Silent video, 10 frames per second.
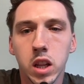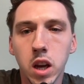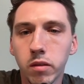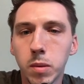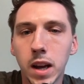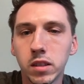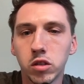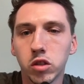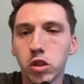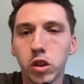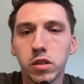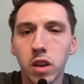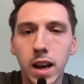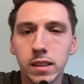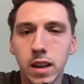The other players are just good. So
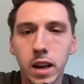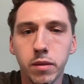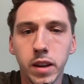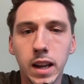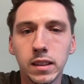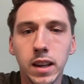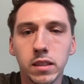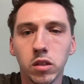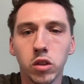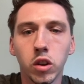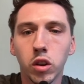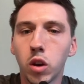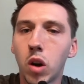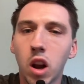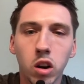Eze, Fernandes, and
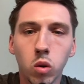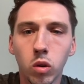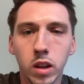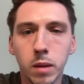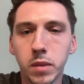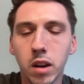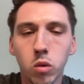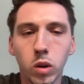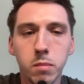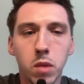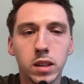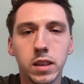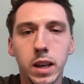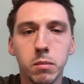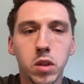Nkunku, I like all of them. They're all in my
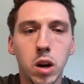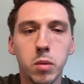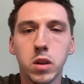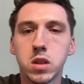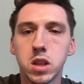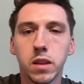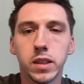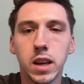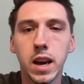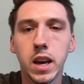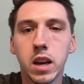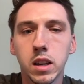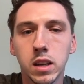team that I posted the other day.